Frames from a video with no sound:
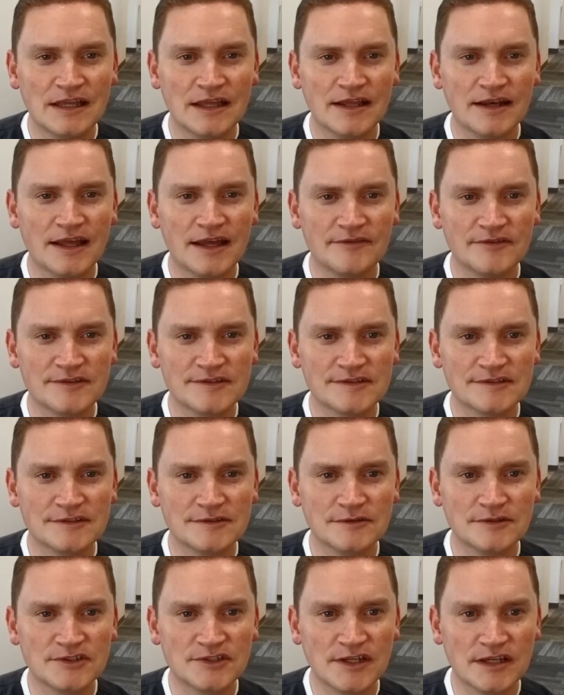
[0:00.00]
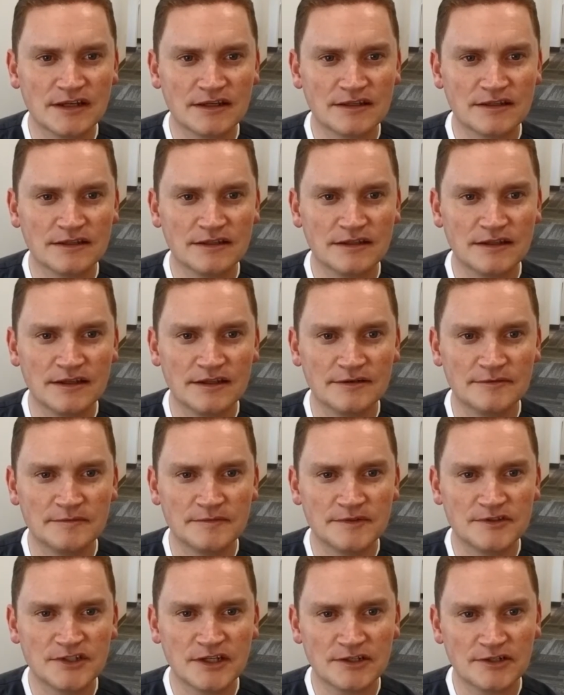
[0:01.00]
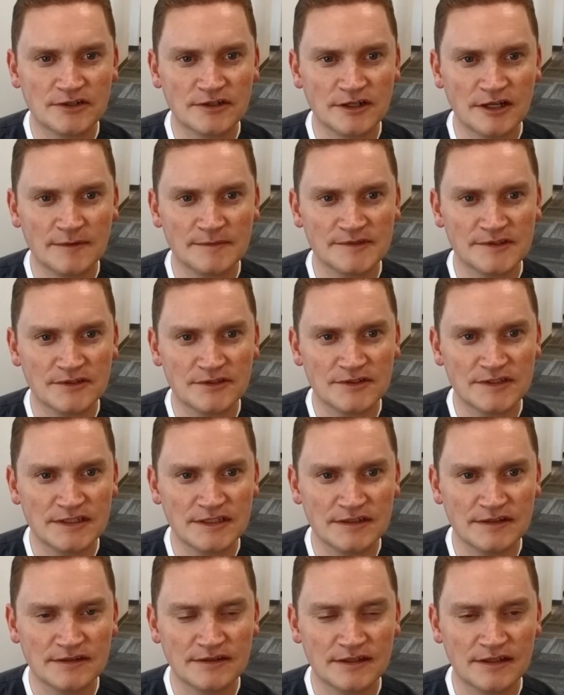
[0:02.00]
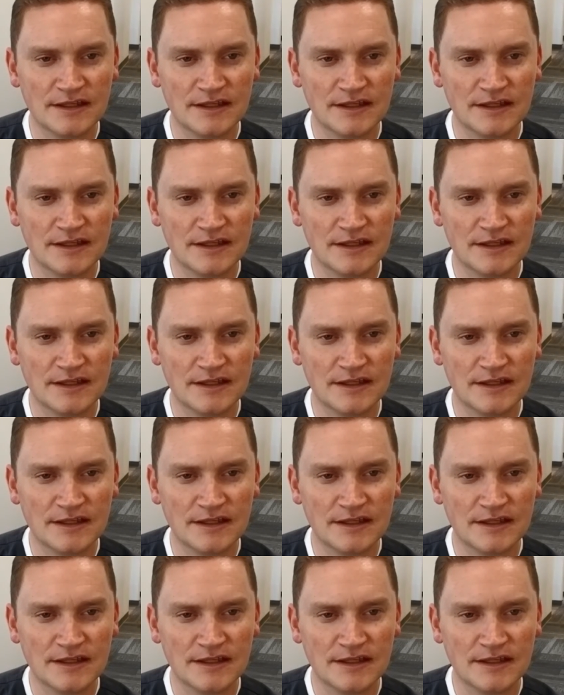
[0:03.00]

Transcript: and have us do a check and check your gums and your teeth,